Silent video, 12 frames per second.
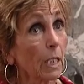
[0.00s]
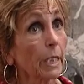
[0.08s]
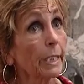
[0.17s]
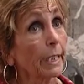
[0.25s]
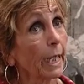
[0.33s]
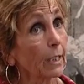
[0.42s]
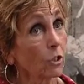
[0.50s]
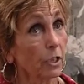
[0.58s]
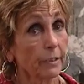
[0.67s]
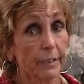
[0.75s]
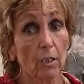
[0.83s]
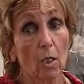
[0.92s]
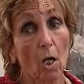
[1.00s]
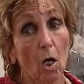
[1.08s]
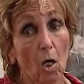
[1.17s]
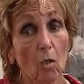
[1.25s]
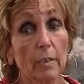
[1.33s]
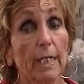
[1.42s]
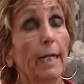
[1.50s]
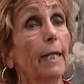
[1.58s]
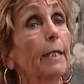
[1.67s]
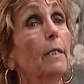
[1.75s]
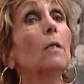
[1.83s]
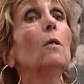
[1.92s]
he actually said,
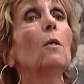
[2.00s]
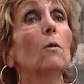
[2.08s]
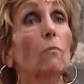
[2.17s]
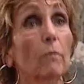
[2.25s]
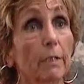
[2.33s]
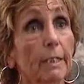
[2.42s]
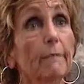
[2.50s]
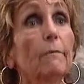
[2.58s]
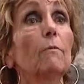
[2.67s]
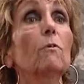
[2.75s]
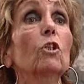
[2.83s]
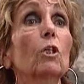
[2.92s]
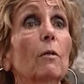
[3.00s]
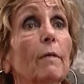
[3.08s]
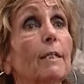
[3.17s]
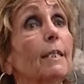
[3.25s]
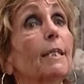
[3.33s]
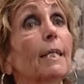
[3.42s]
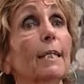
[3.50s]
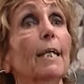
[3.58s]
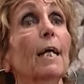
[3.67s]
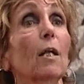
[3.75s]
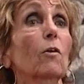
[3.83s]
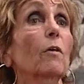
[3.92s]
Okay, we'll give you a show at the
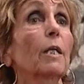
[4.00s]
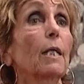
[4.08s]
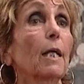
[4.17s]
Gallery.